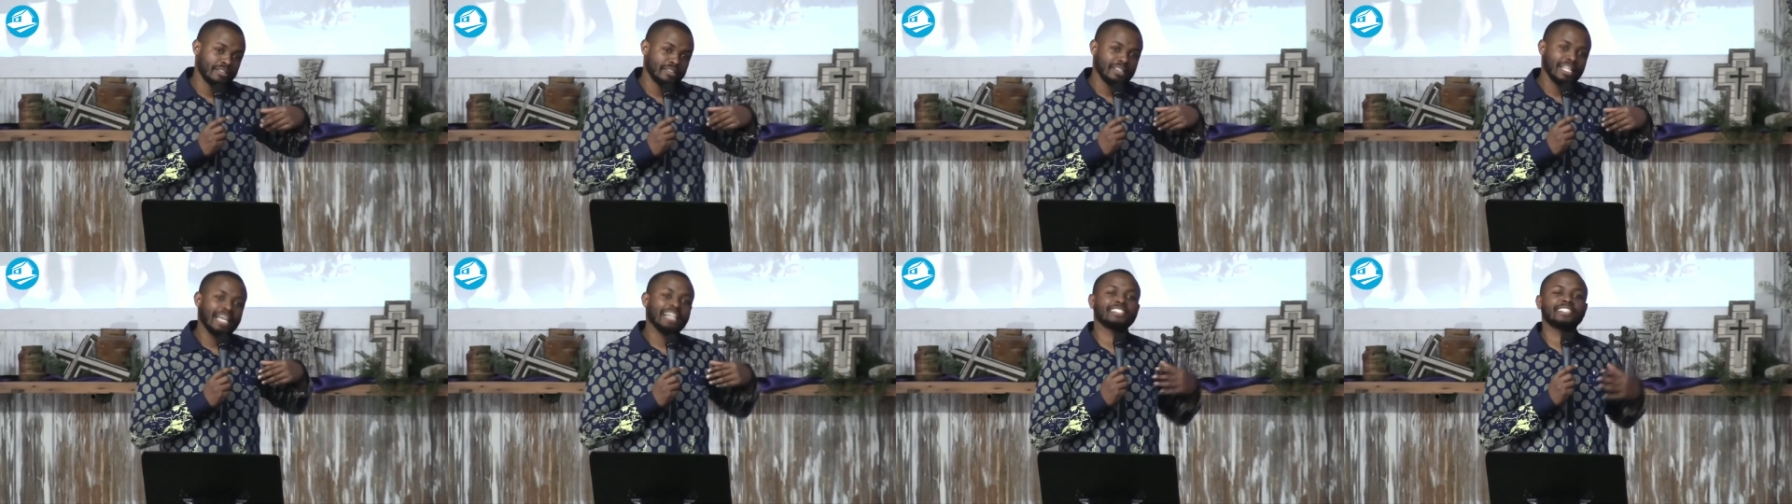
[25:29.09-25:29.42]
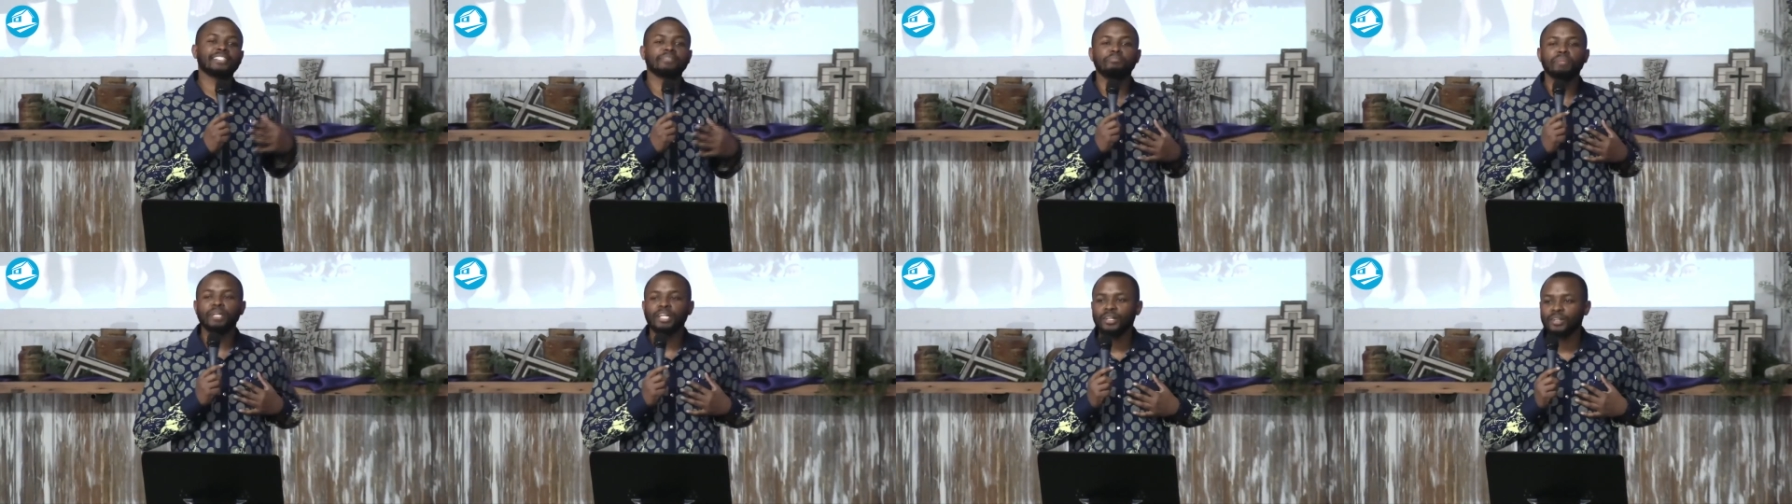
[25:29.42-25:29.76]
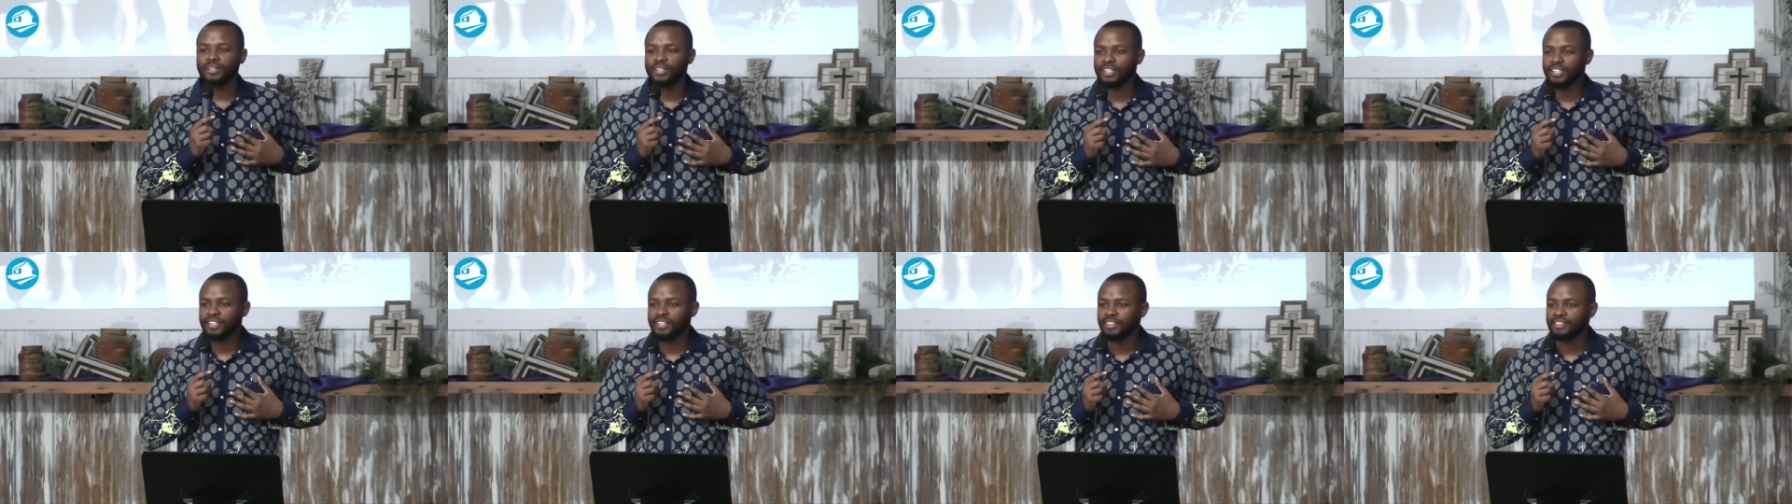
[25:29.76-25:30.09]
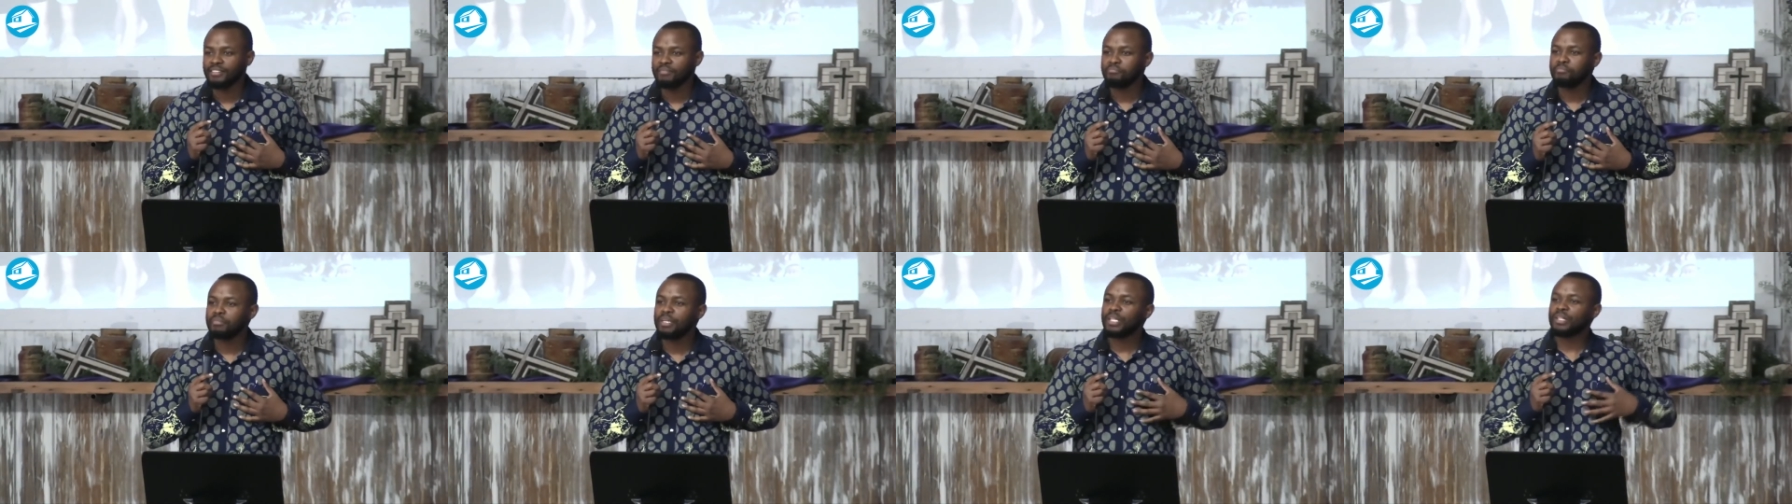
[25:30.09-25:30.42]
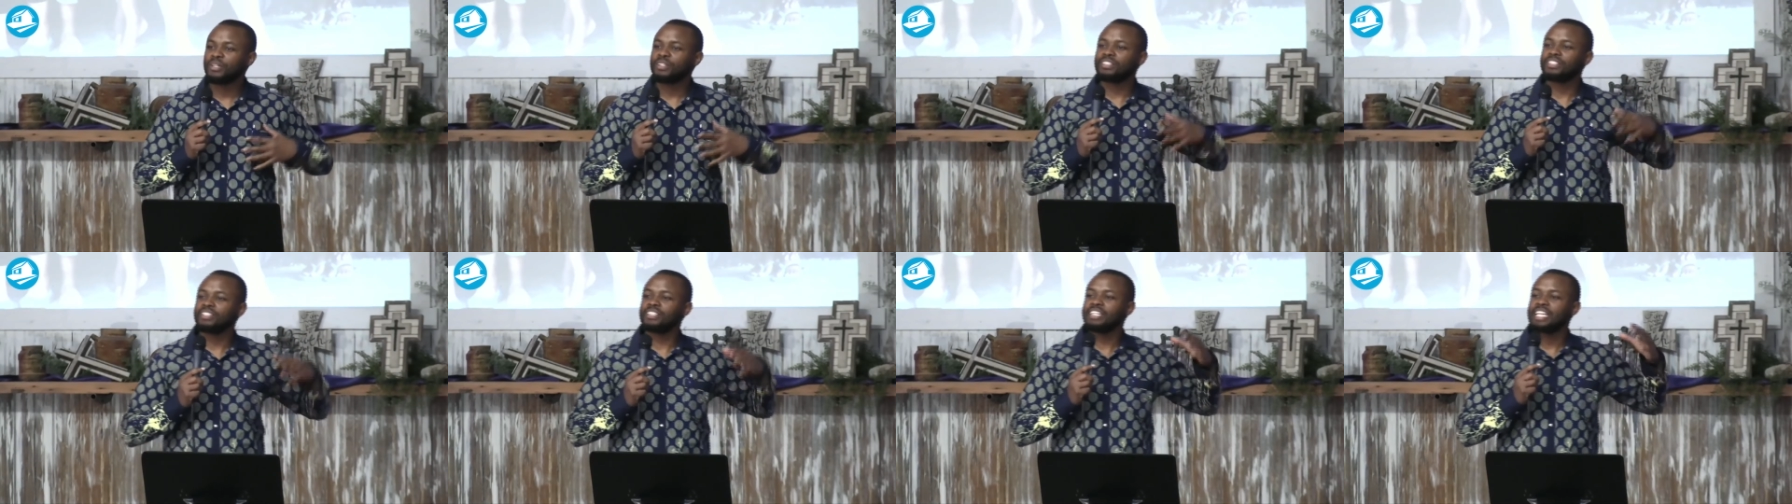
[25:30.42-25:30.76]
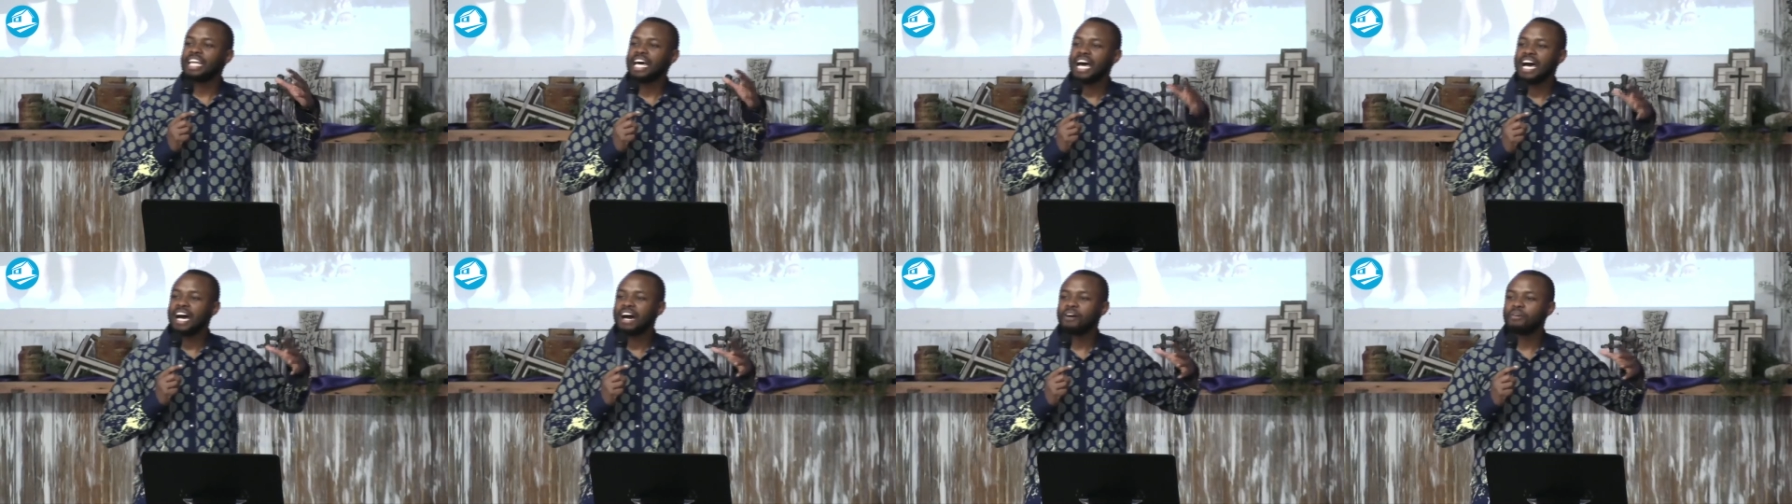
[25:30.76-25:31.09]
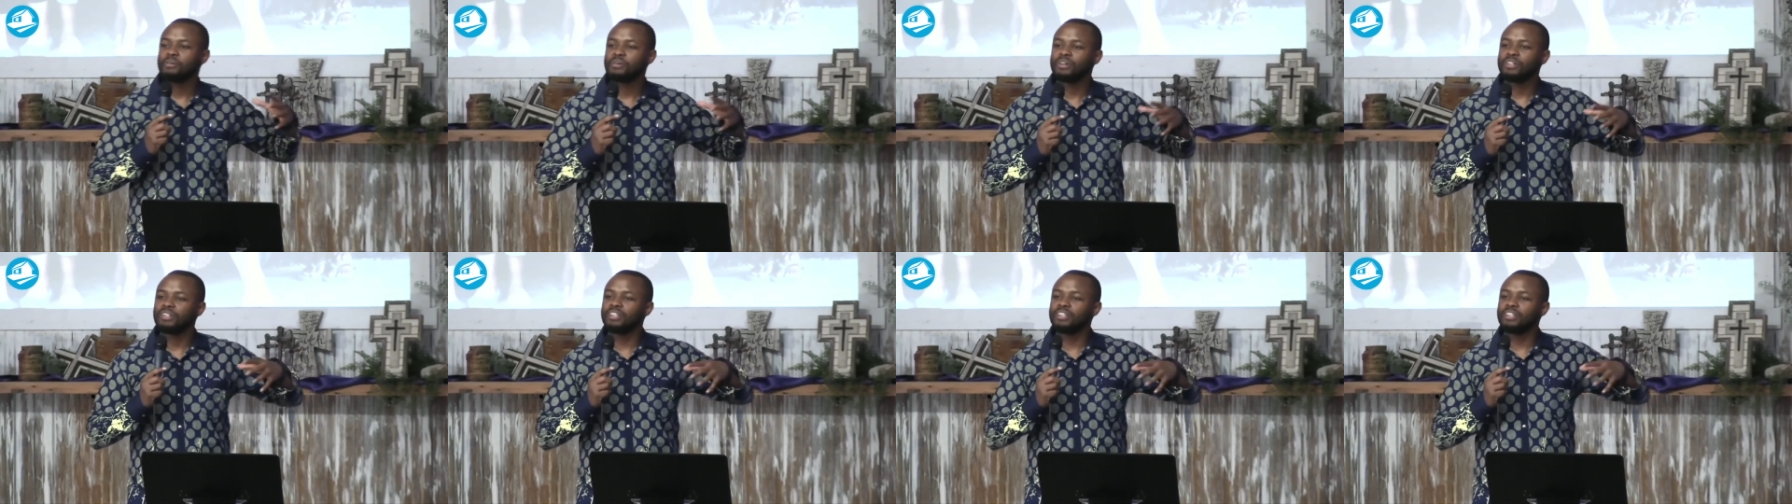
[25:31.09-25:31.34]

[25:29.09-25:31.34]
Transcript: That's Melody. Melody now